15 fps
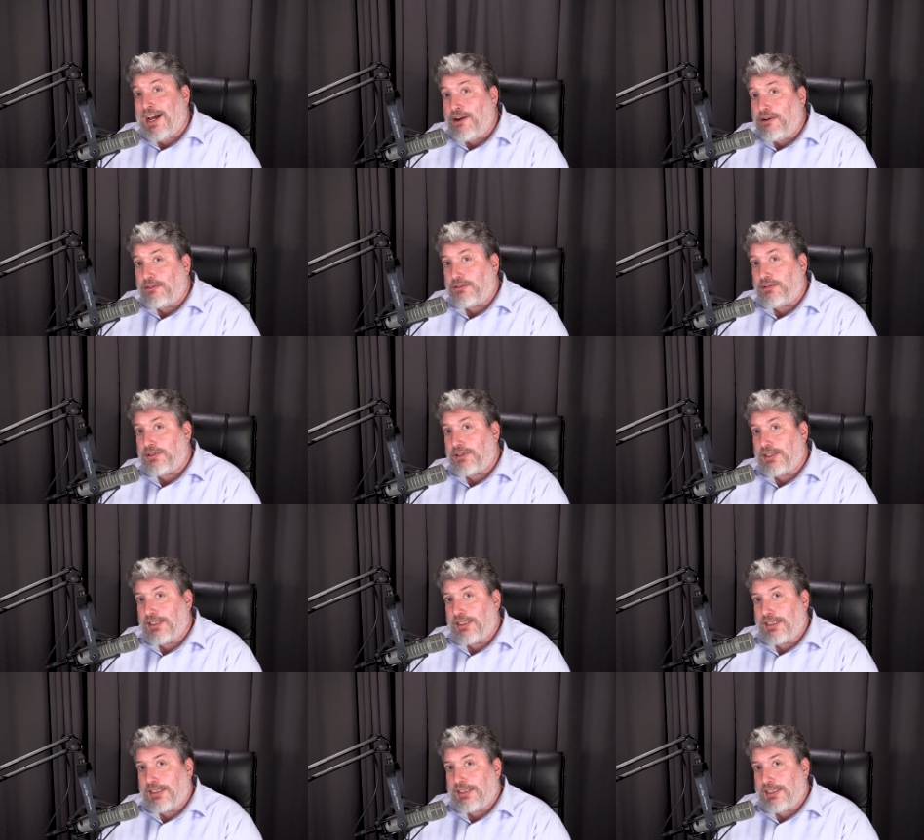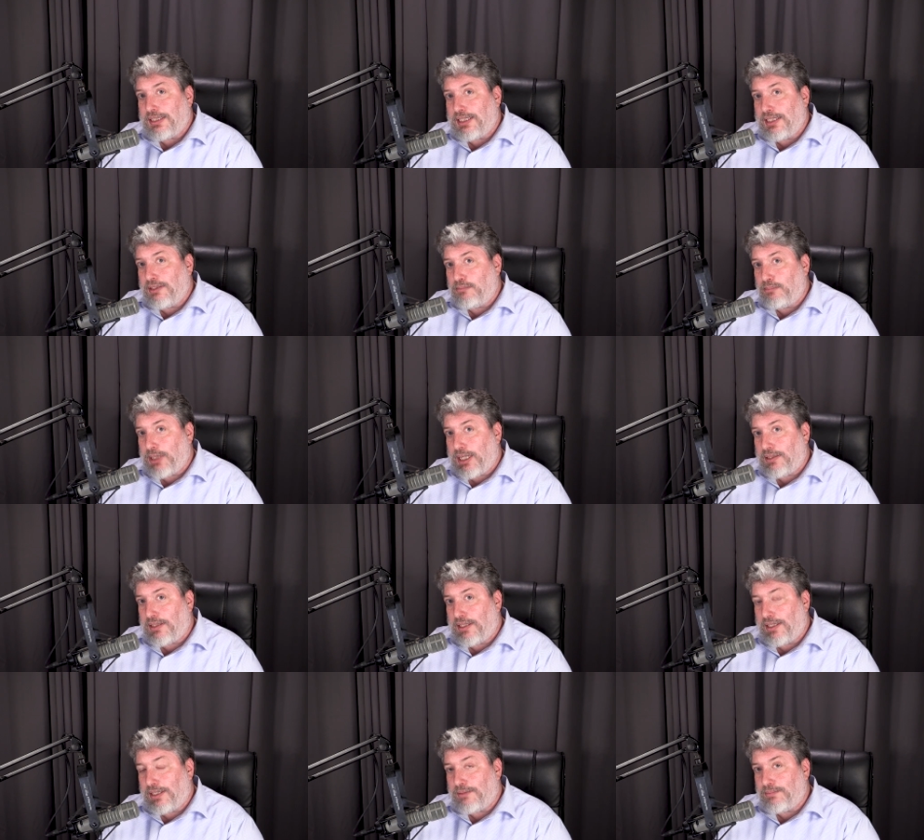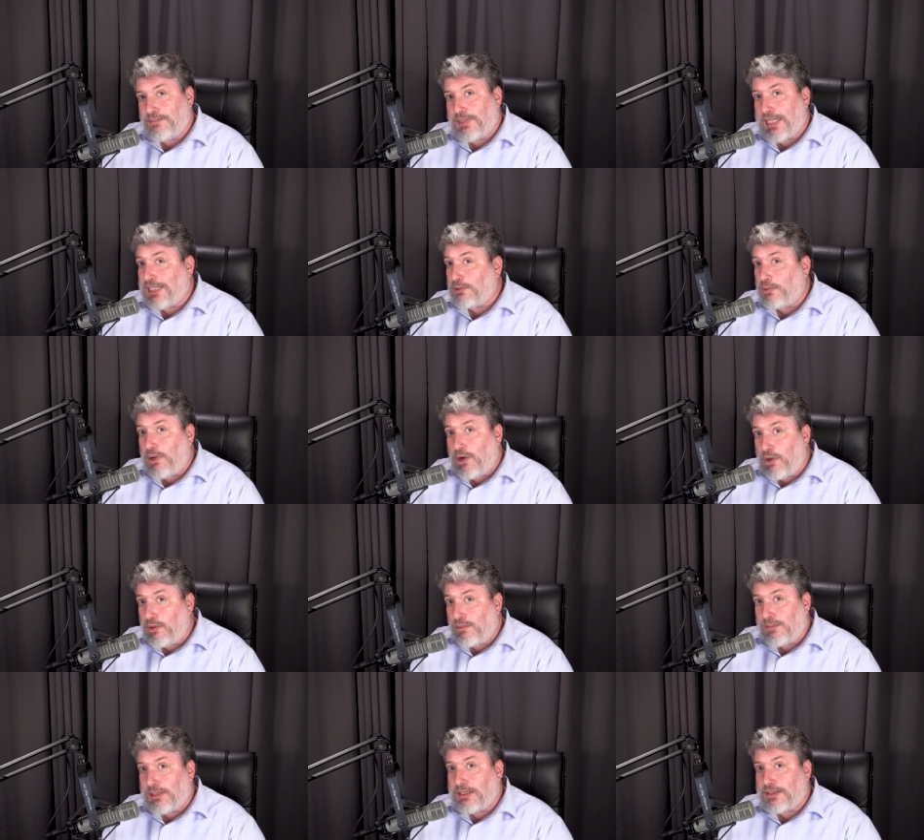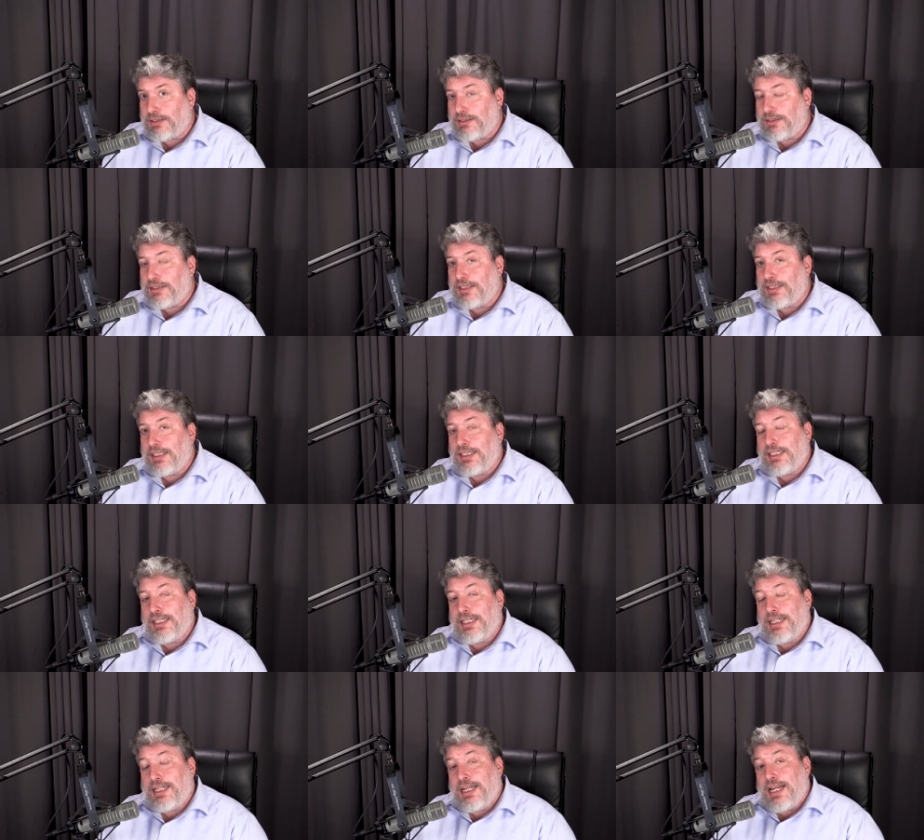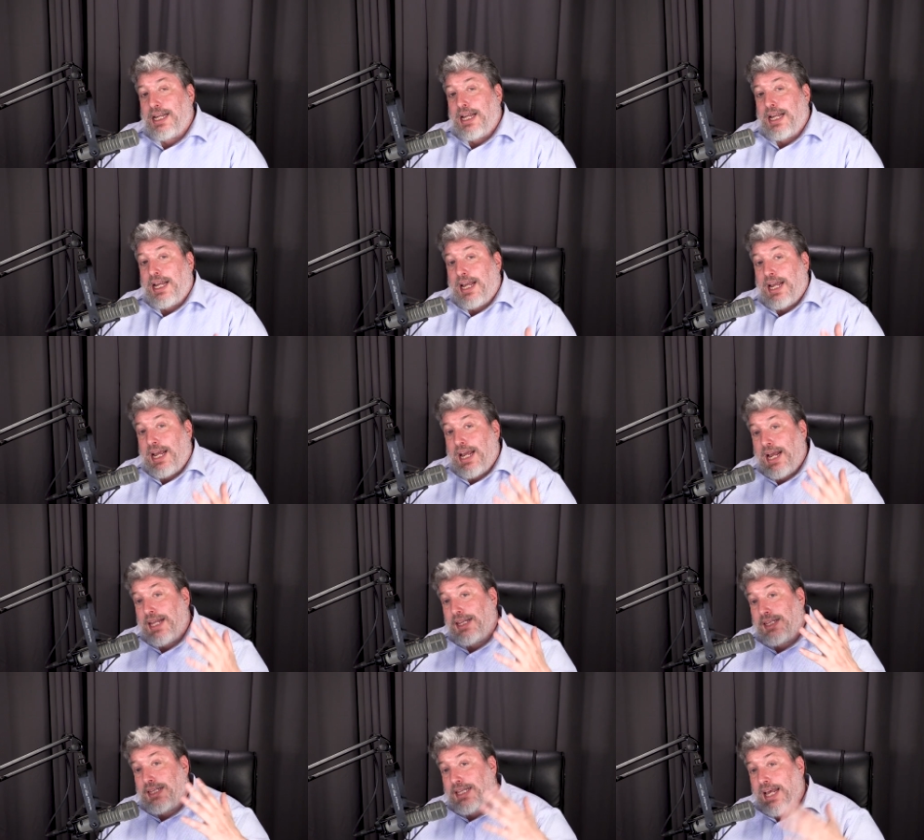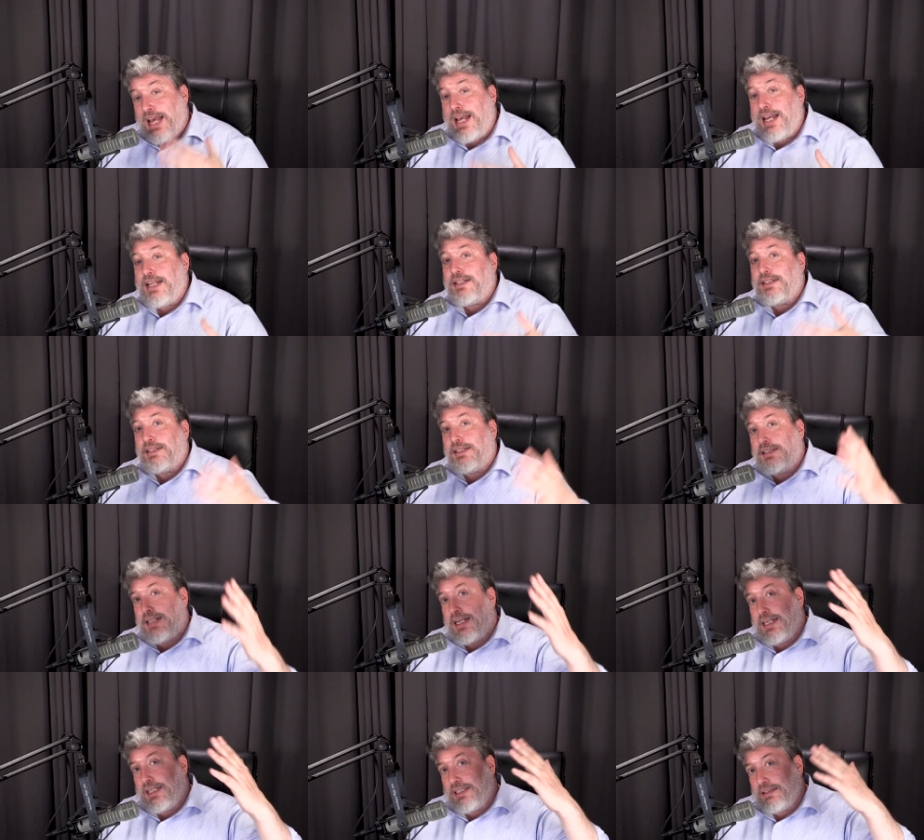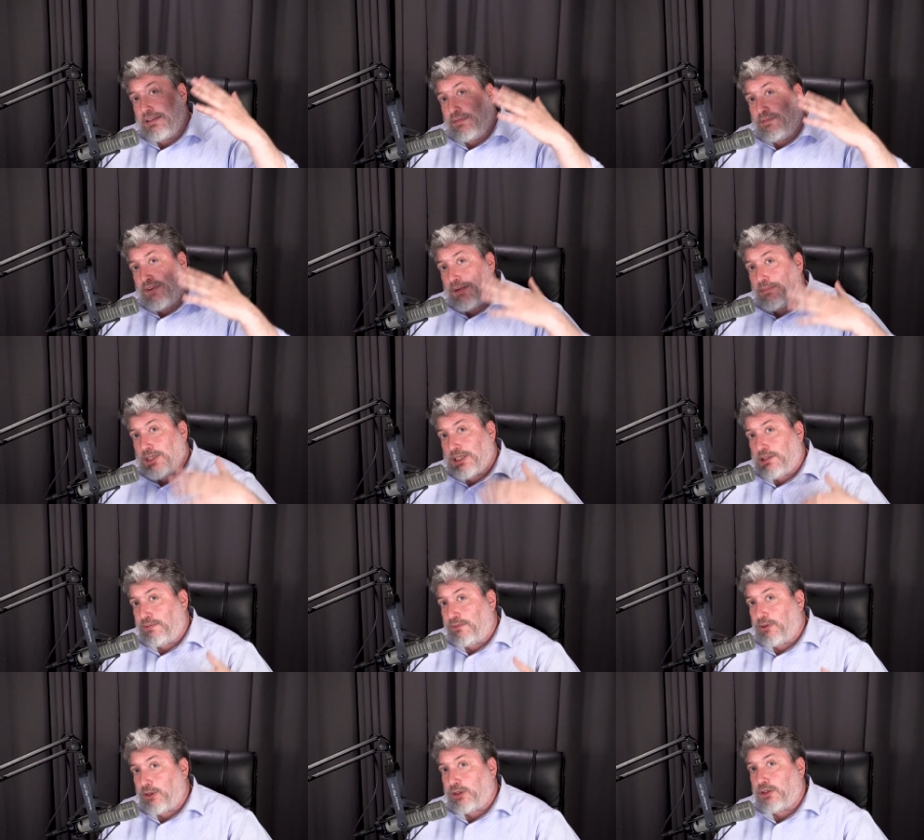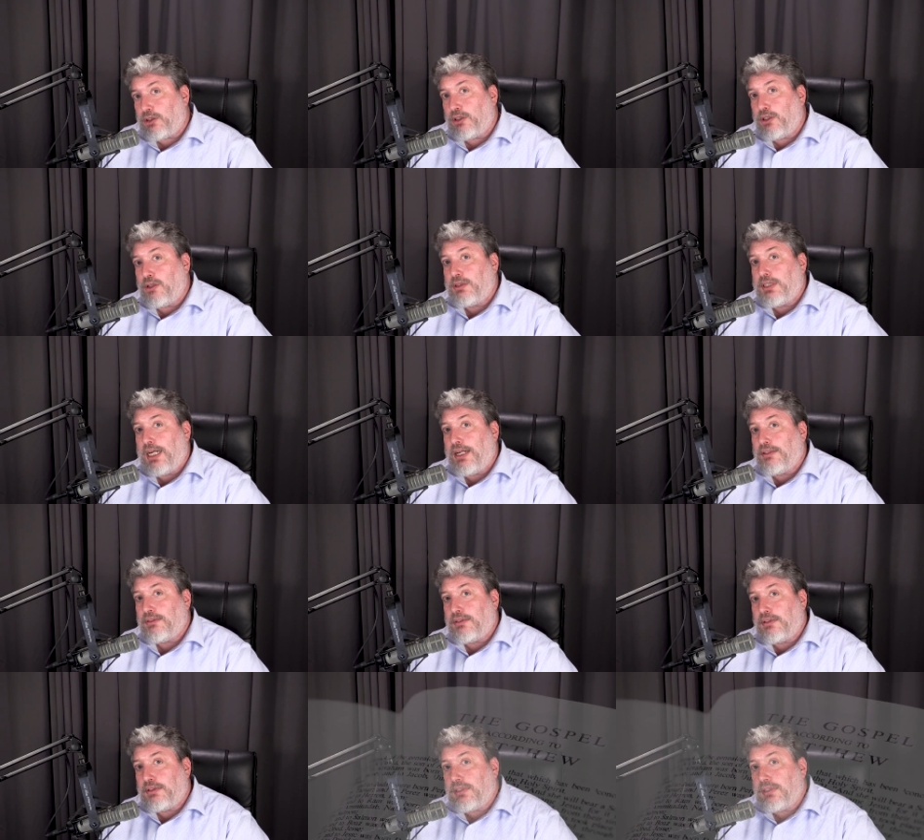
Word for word: out in Bethlehem. That's where home is. And then they, the family is forced to go down